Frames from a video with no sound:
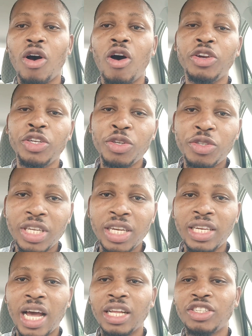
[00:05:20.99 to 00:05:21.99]
or do you
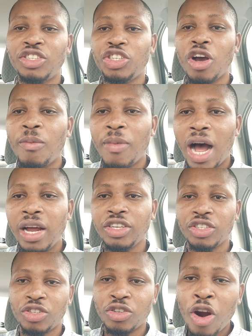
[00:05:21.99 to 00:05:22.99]
think that Chioma
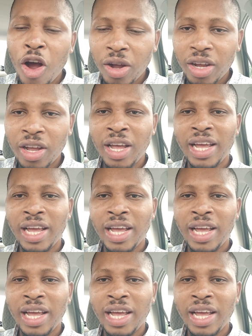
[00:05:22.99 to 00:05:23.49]
is wrong?